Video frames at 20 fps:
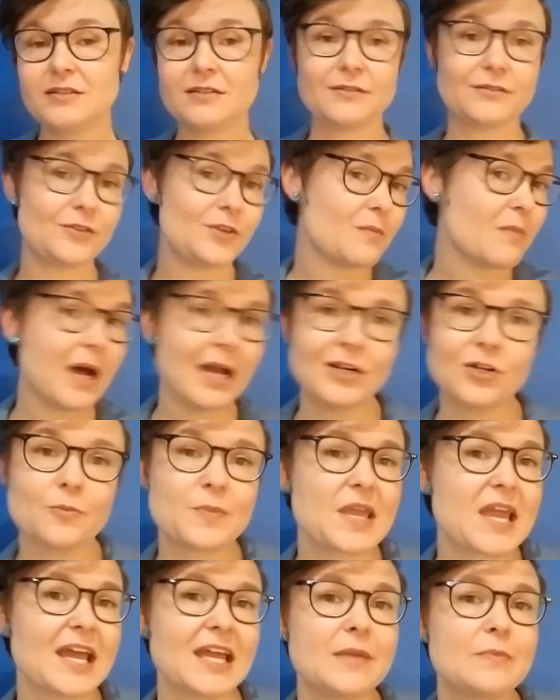you might not
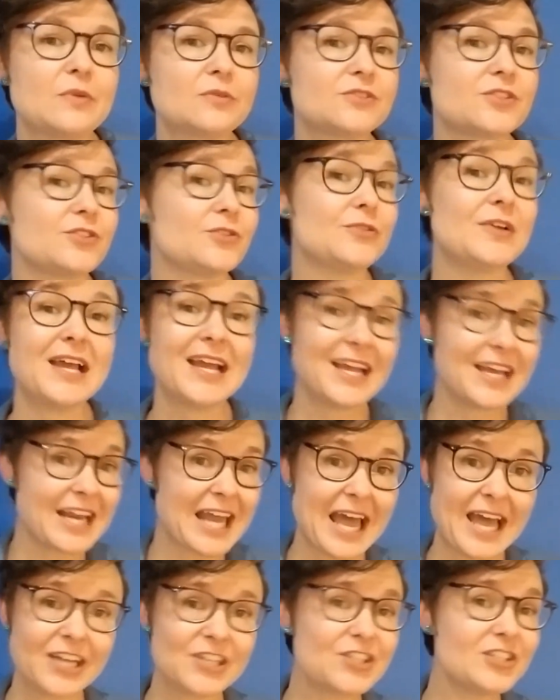be able to,
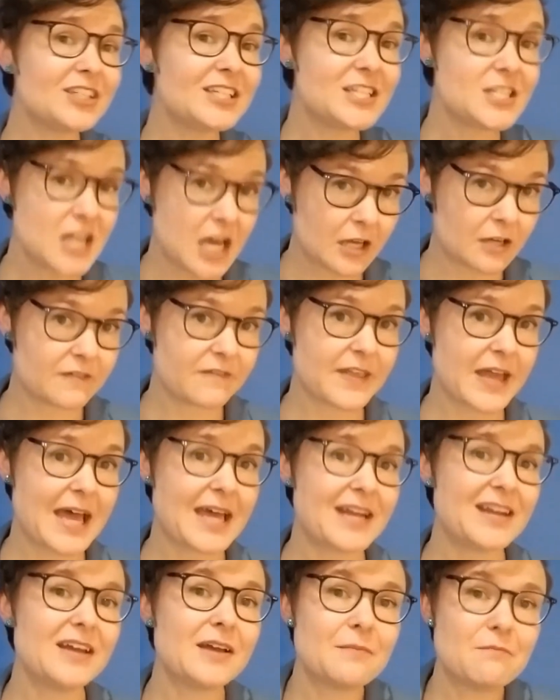and actually none of
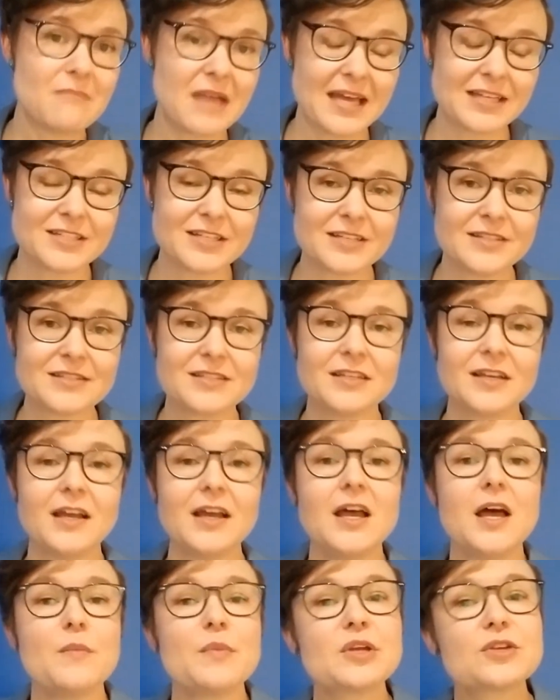that matters,
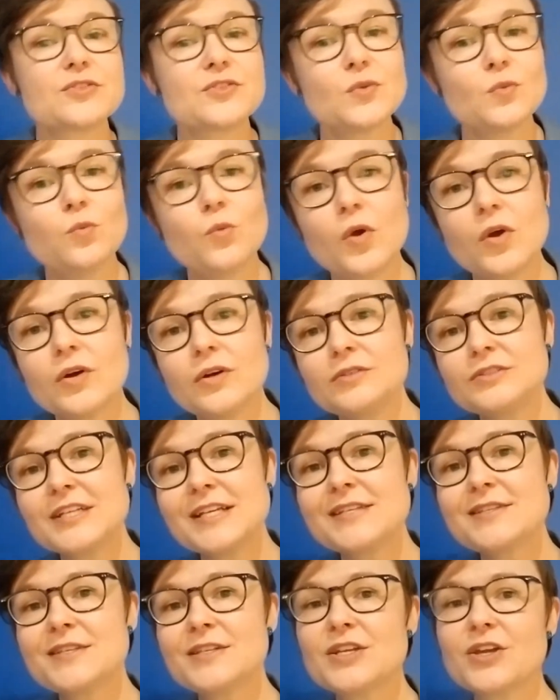because the world
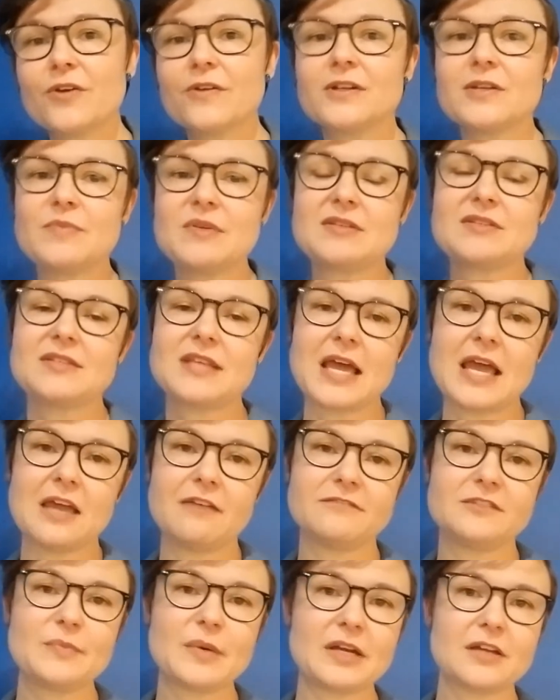isn't going to be
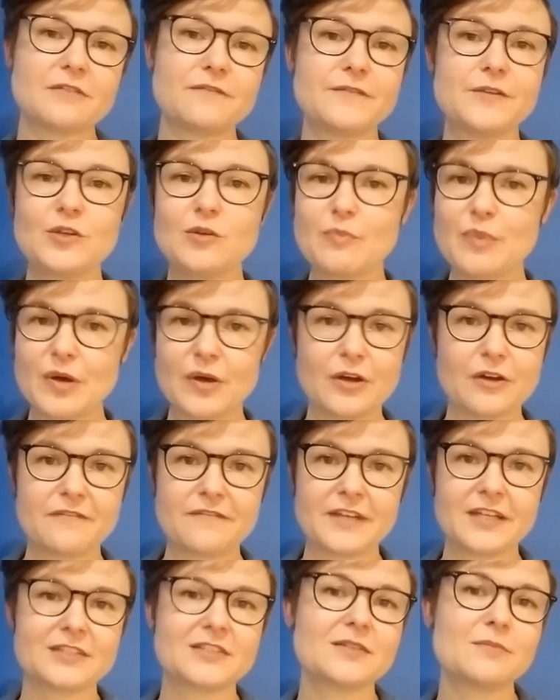saved by a few
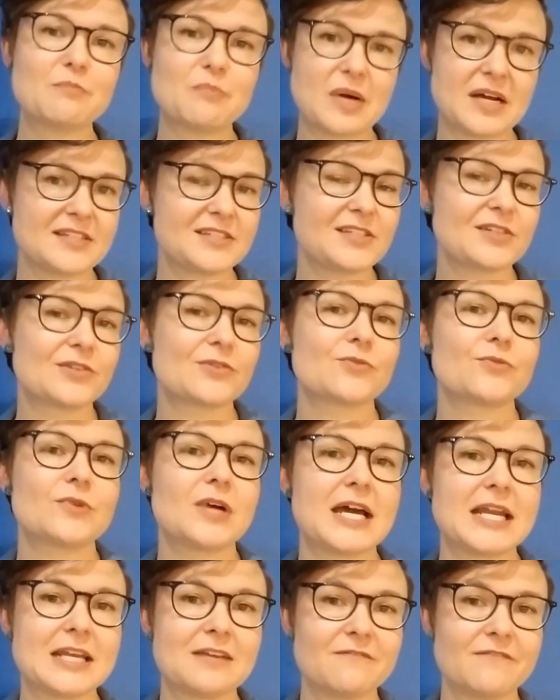perfect
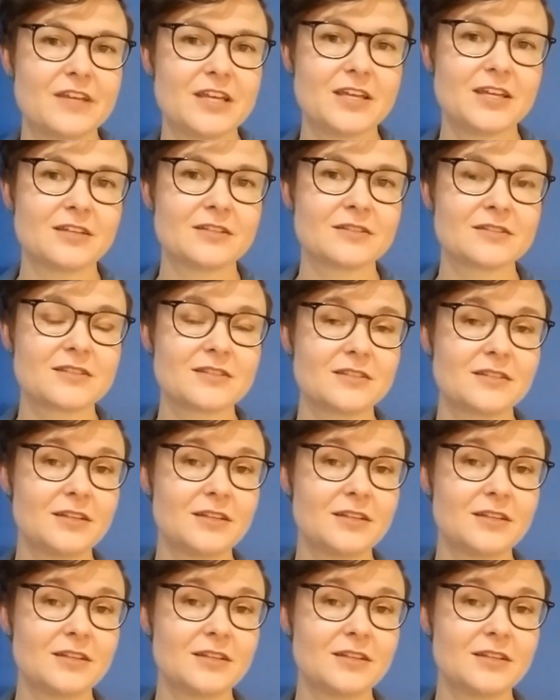bicycle-riding vegans.